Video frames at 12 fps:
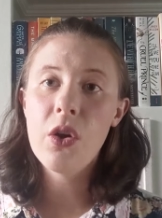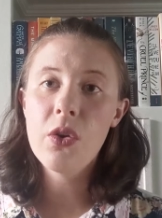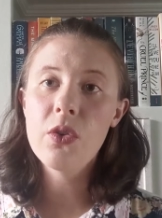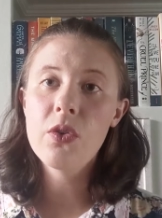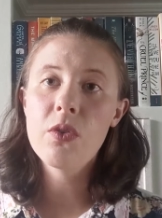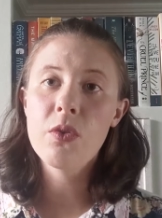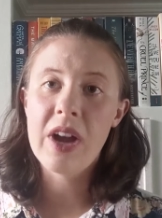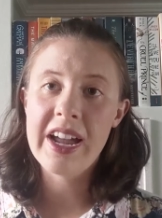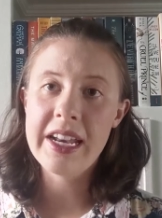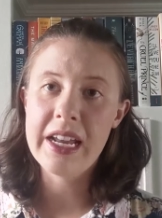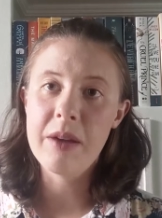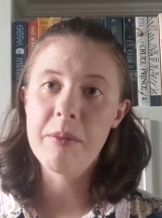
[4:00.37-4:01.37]
own
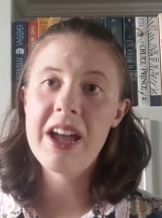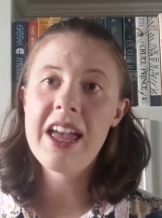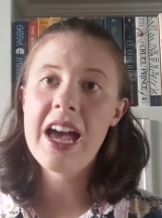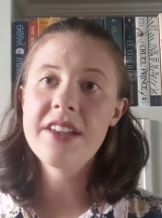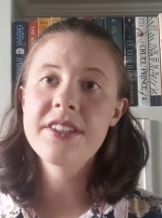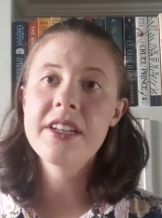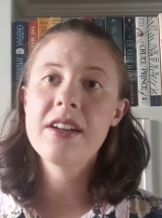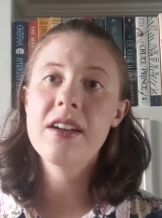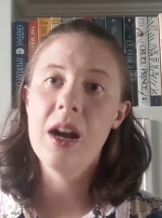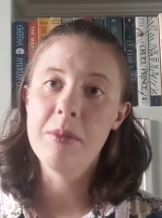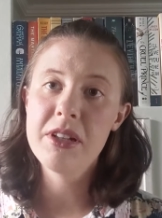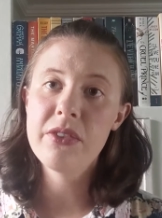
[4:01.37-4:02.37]
writing by asking a
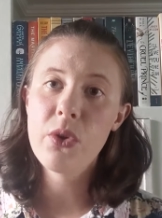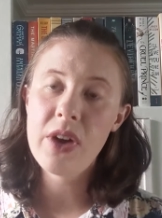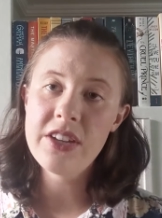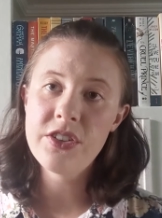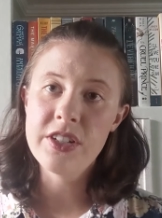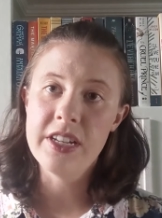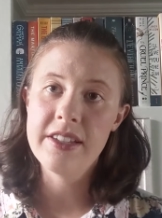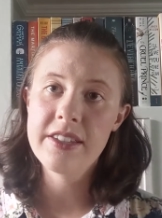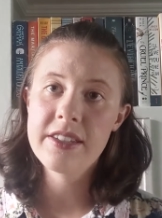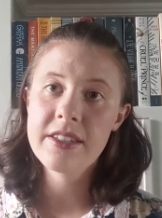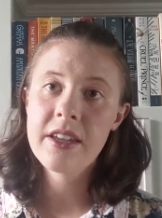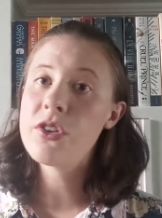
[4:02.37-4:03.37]
couple of
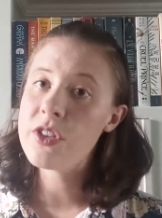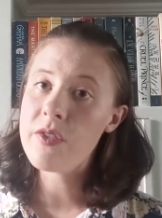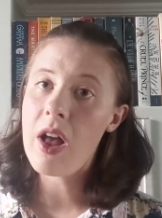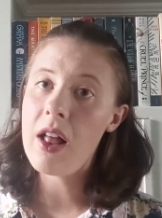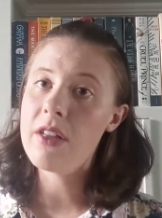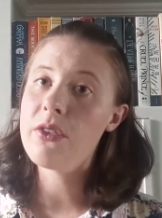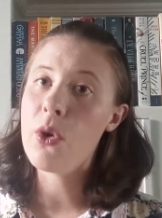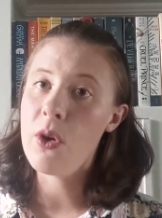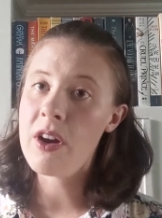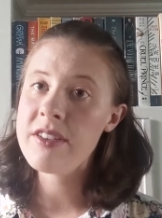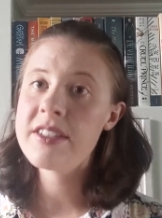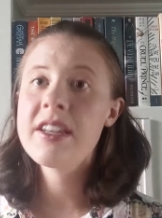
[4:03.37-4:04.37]
questions. First of all, of
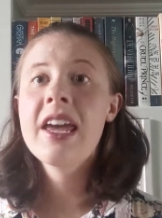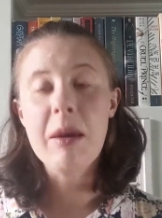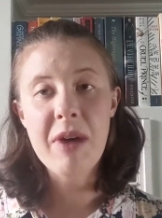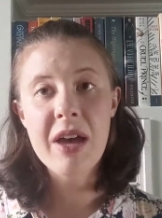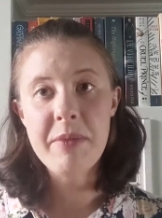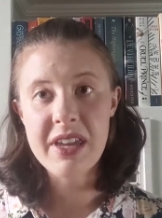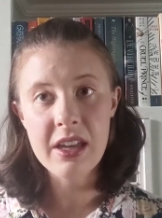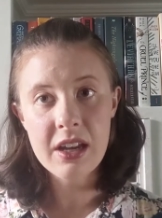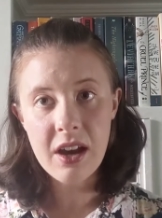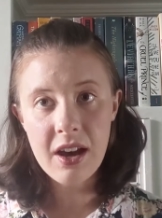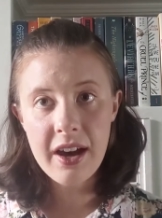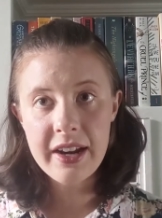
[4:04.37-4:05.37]
course, am I
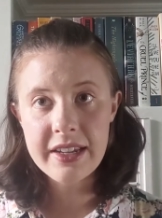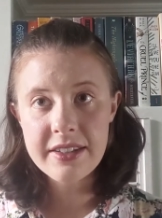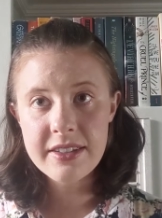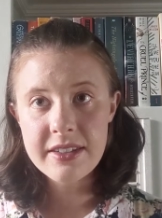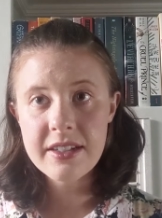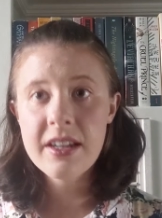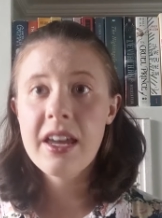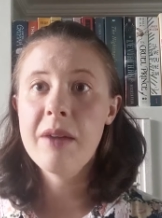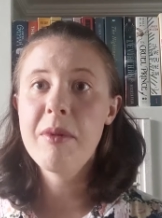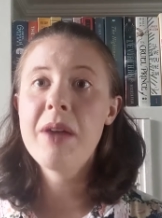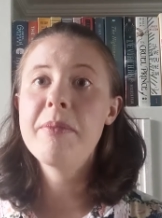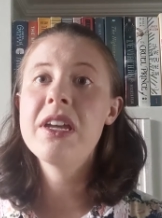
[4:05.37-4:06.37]
being honest?
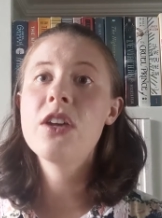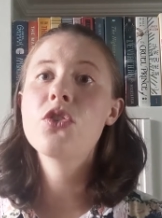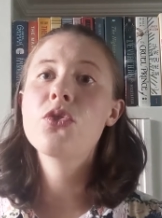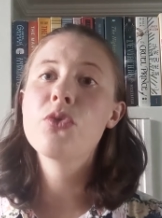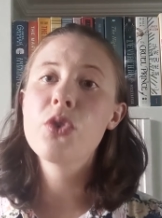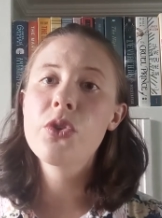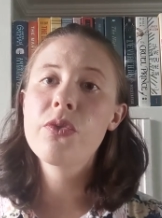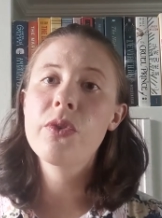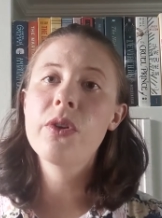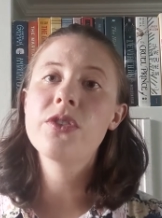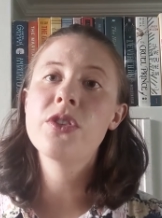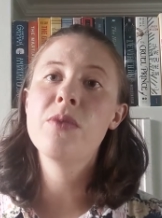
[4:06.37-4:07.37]
Am I being
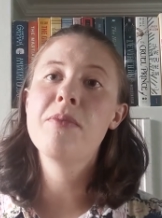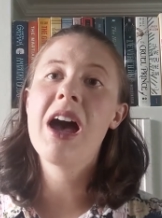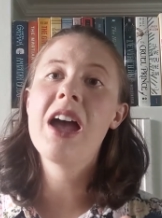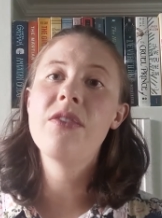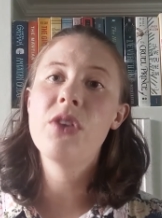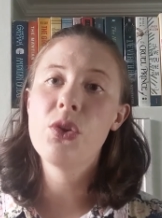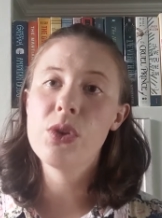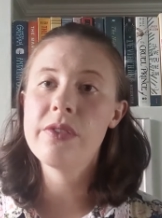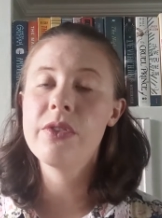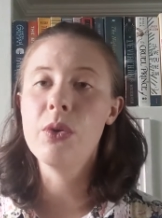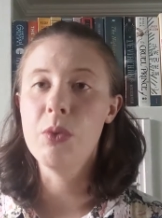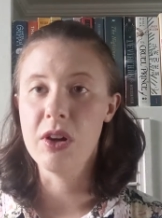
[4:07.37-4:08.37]
truthful to my view
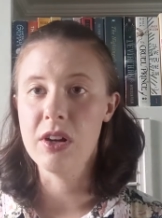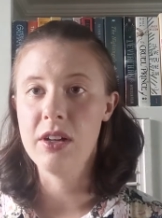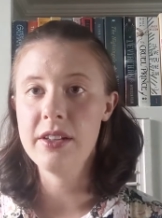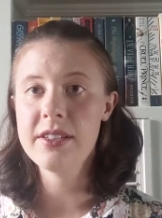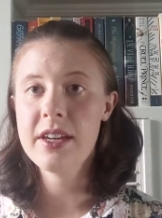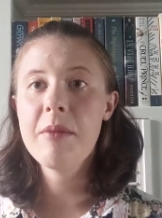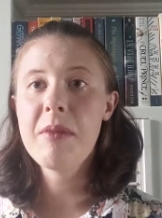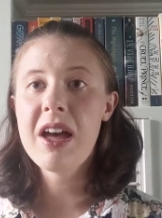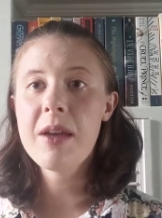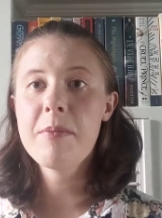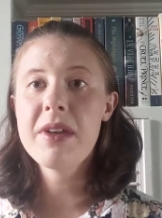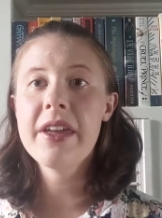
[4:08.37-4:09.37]
of the world? Am
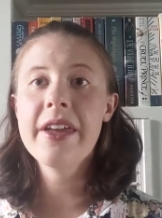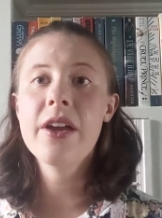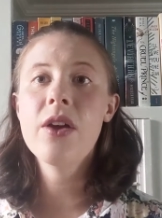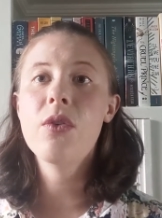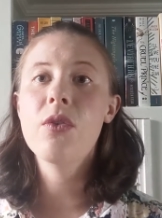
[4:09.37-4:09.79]
I being